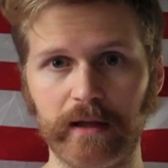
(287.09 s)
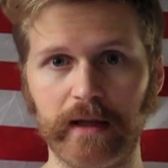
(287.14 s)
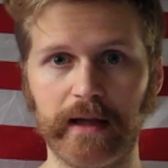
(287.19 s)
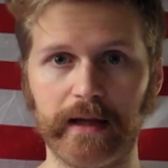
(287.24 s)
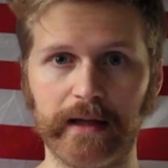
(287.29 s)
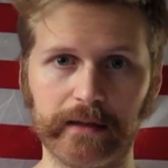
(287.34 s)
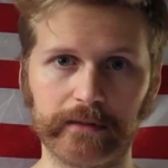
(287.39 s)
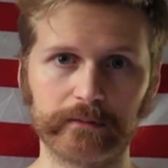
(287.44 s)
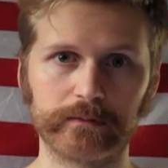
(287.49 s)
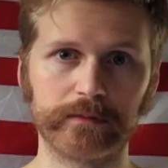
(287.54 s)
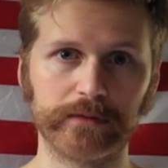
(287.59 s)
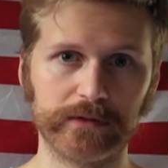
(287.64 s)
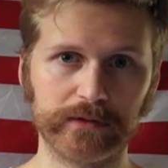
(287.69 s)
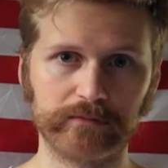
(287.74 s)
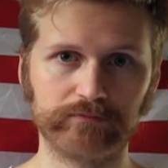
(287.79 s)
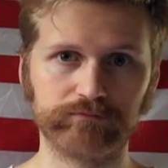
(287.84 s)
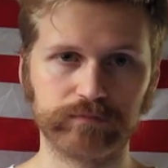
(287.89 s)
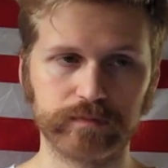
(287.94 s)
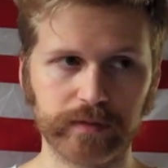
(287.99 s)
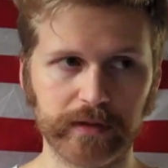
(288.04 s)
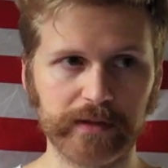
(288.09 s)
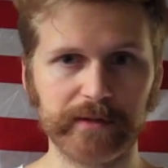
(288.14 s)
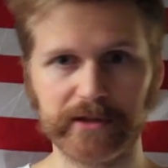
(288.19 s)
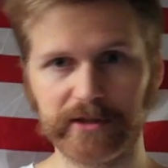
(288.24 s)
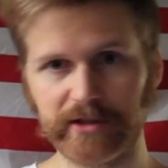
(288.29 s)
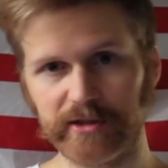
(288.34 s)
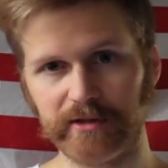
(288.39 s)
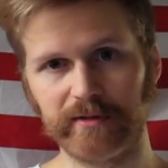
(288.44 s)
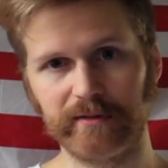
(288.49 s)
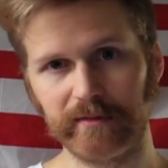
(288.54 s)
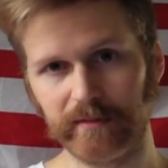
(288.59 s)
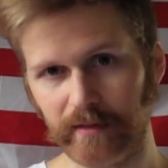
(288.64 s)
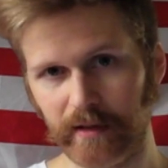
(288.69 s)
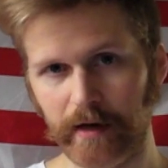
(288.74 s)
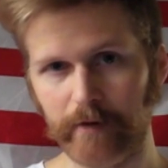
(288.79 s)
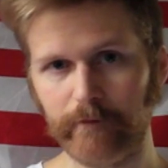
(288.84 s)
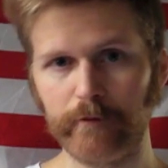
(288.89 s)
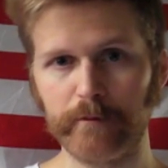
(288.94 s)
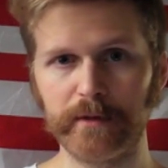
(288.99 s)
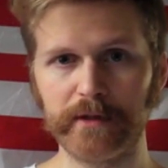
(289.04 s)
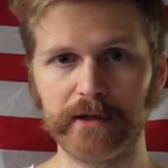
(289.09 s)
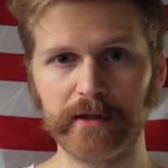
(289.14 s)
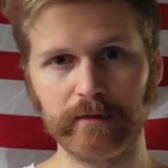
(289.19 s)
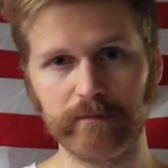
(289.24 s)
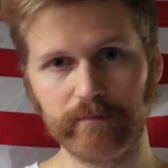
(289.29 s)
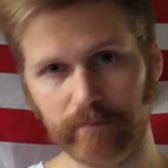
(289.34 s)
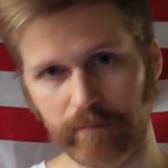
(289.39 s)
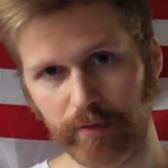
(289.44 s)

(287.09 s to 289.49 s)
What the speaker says: And pretty much everybody